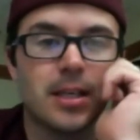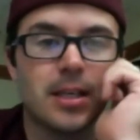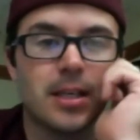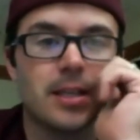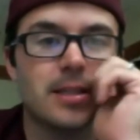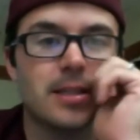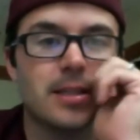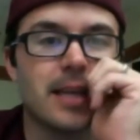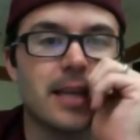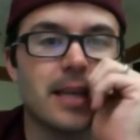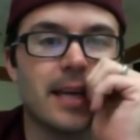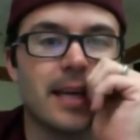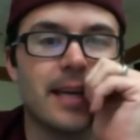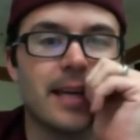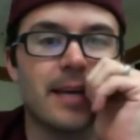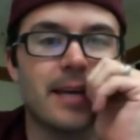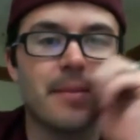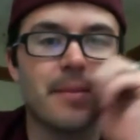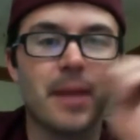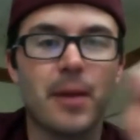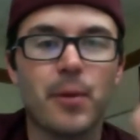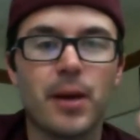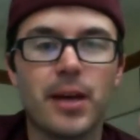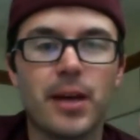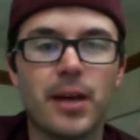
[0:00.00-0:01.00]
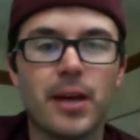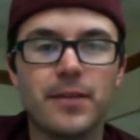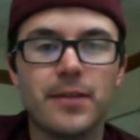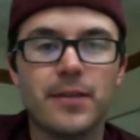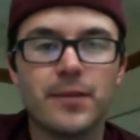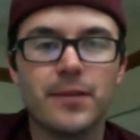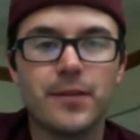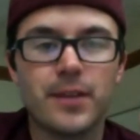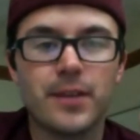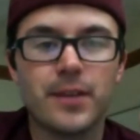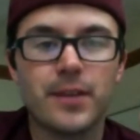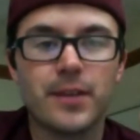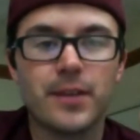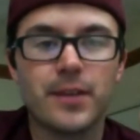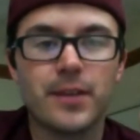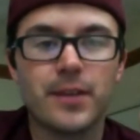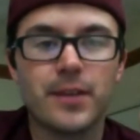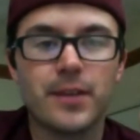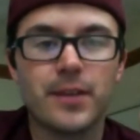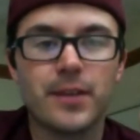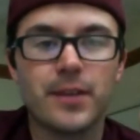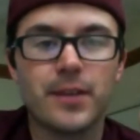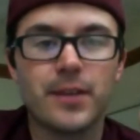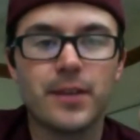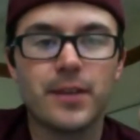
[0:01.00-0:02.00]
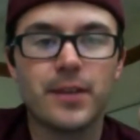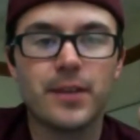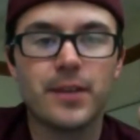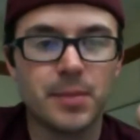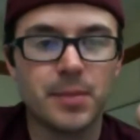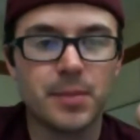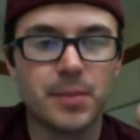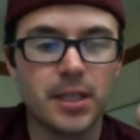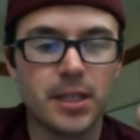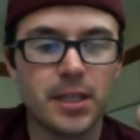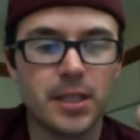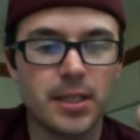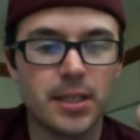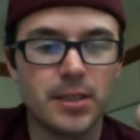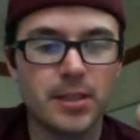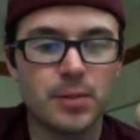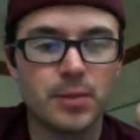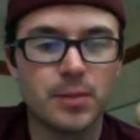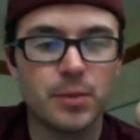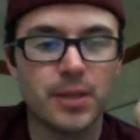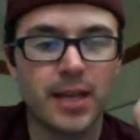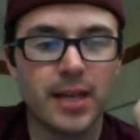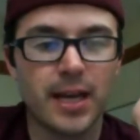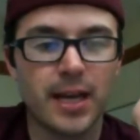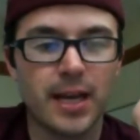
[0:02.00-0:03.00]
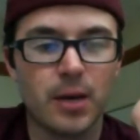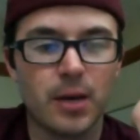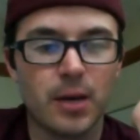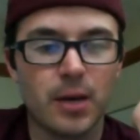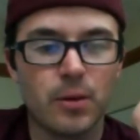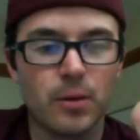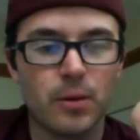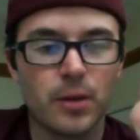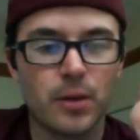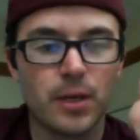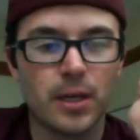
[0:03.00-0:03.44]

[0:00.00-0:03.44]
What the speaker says: saying my wife is because without